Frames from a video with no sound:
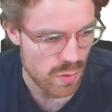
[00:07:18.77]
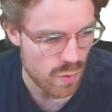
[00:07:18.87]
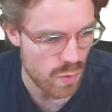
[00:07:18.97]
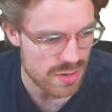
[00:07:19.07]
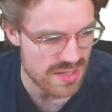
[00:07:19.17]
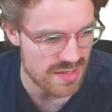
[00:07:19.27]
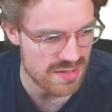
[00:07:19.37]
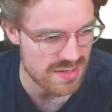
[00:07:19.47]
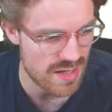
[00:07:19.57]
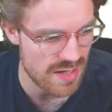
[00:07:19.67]
What's our
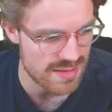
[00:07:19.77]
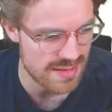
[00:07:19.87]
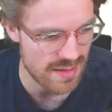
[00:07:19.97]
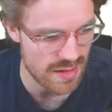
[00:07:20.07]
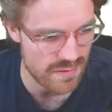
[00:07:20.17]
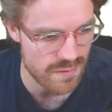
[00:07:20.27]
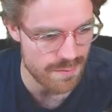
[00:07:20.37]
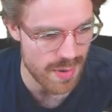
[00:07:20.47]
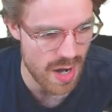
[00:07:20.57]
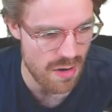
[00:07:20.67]
starting colour for
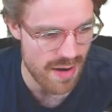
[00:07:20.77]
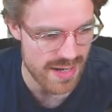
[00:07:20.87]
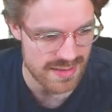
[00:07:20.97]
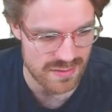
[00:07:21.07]
Bioret